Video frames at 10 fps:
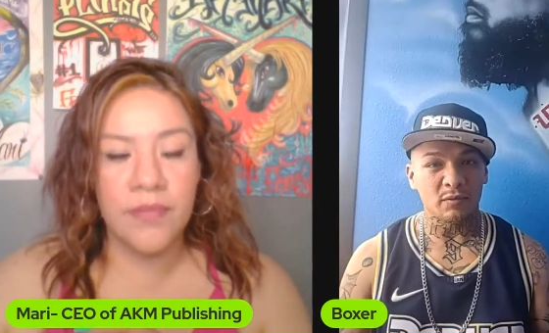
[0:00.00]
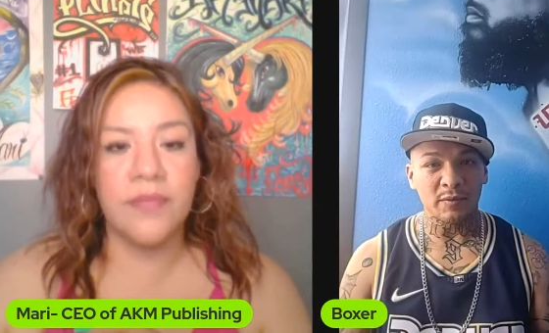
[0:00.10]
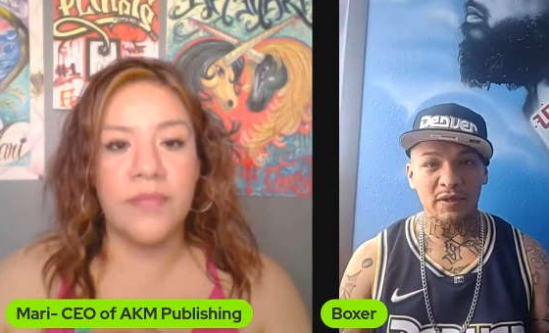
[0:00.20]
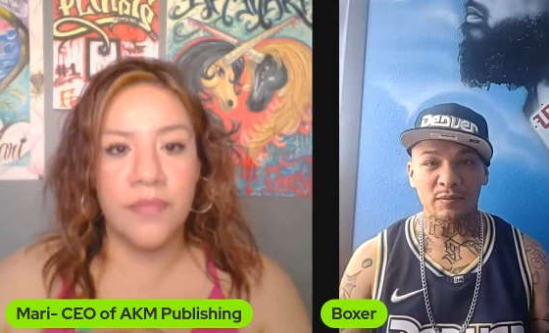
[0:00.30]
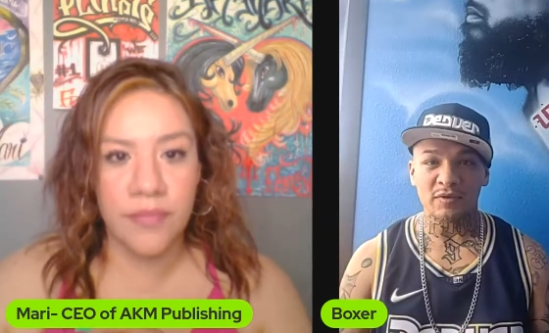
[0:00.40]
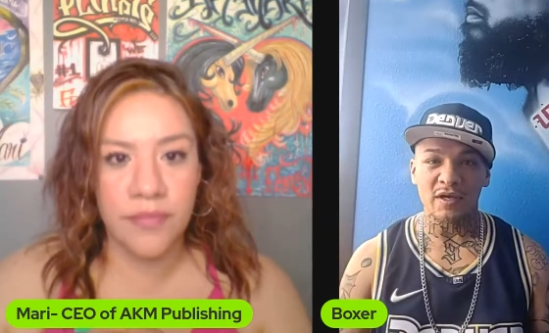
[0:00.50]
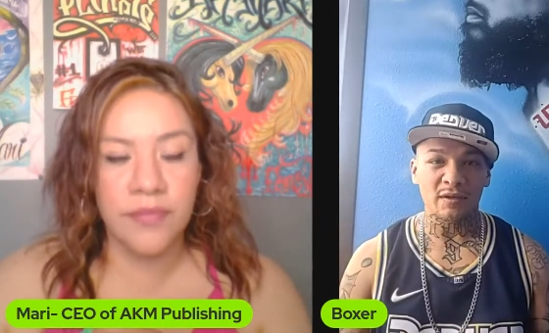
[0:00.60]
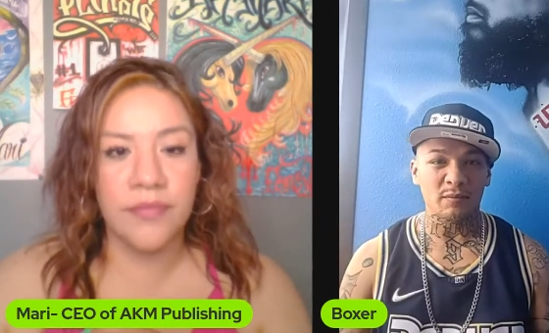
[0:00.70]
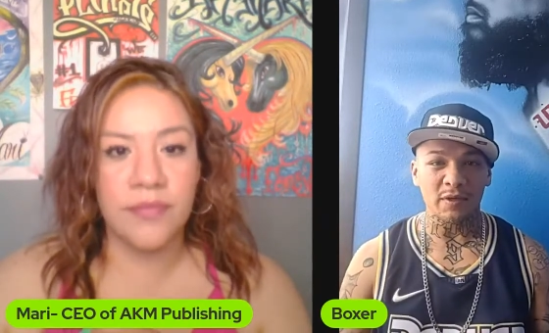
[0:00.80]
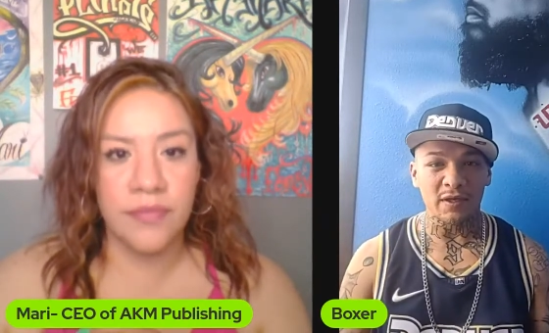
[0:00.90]
Speaker 1: So I mean, I'm mm-hmm.
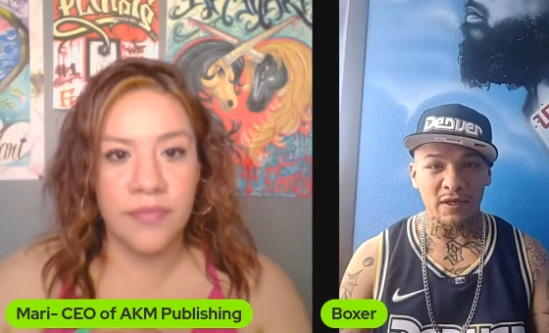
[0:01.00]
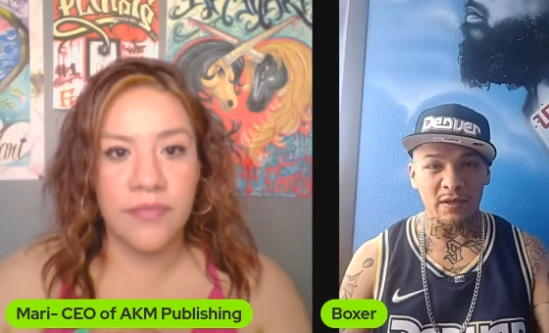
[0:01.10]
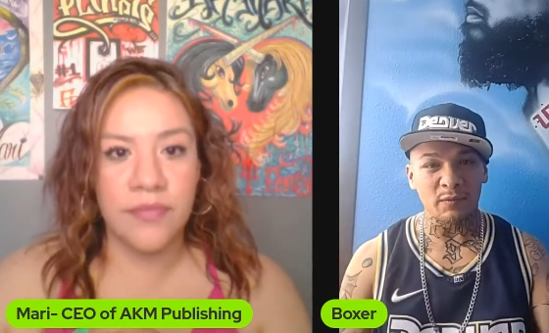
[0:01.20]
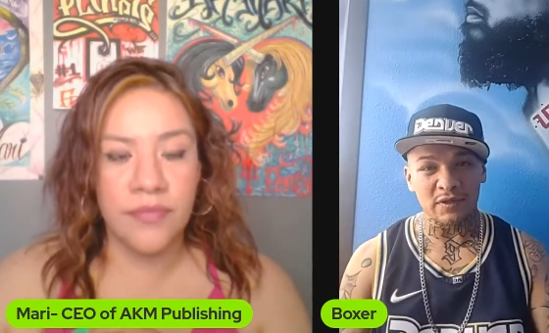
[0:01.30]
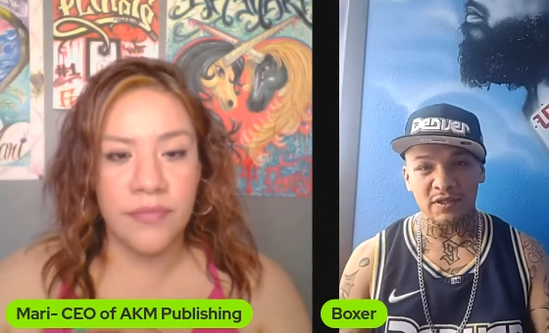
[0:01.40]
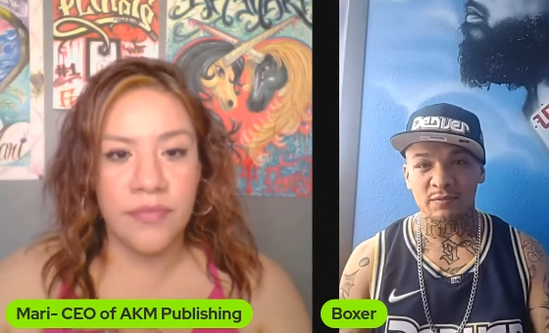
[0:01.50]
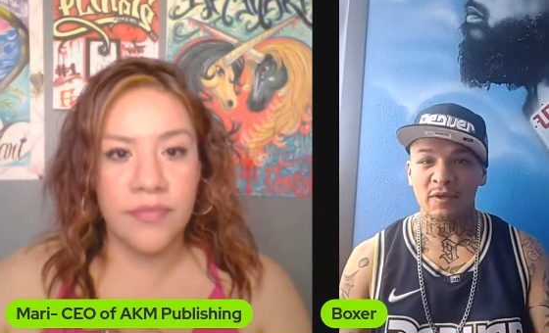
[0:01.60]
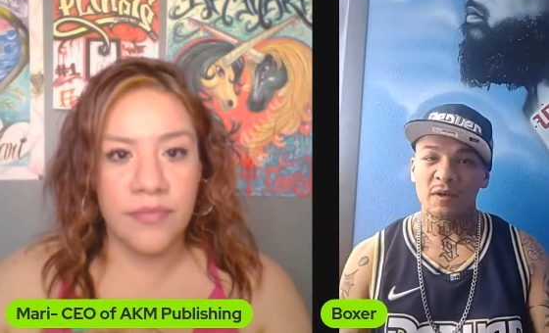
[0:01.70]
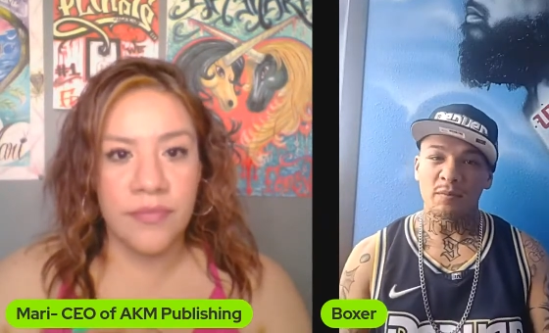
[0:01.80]
trying to make this